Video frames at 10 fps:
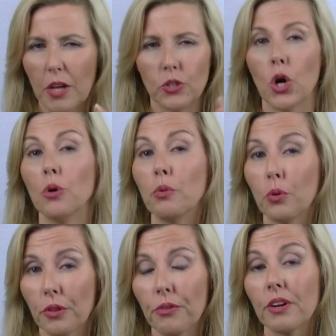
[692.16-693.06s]
no
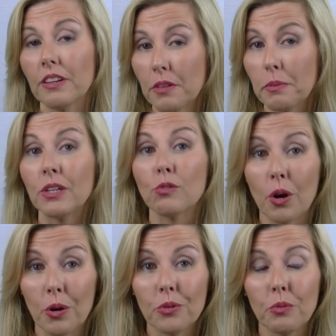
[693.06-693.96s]
more than 3 of them in a
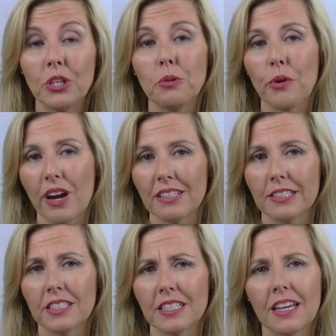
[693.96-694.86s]
row when you're
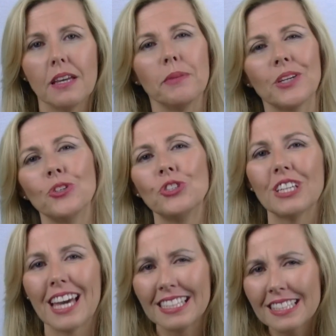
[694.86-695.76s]
pregnant, because you
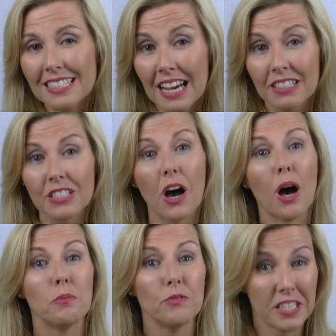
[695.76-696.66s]
can start to
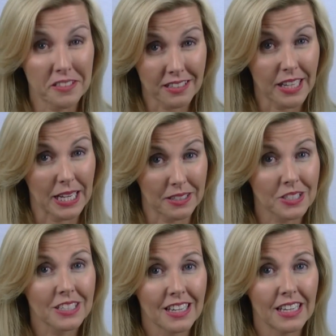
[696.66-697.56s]

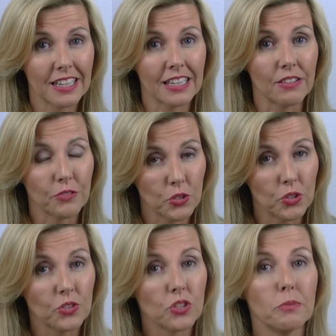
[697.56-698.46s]
hyperventilate if you
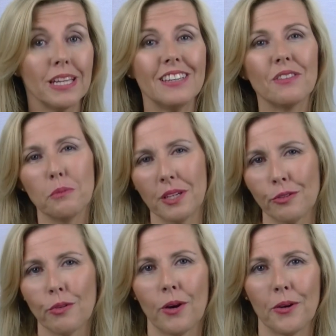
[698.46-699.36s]
do too many of them in
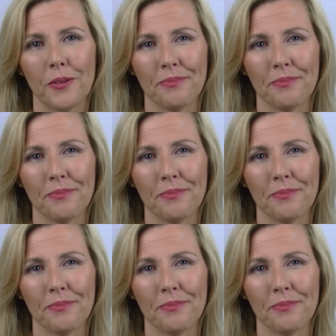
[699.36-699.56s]
a row.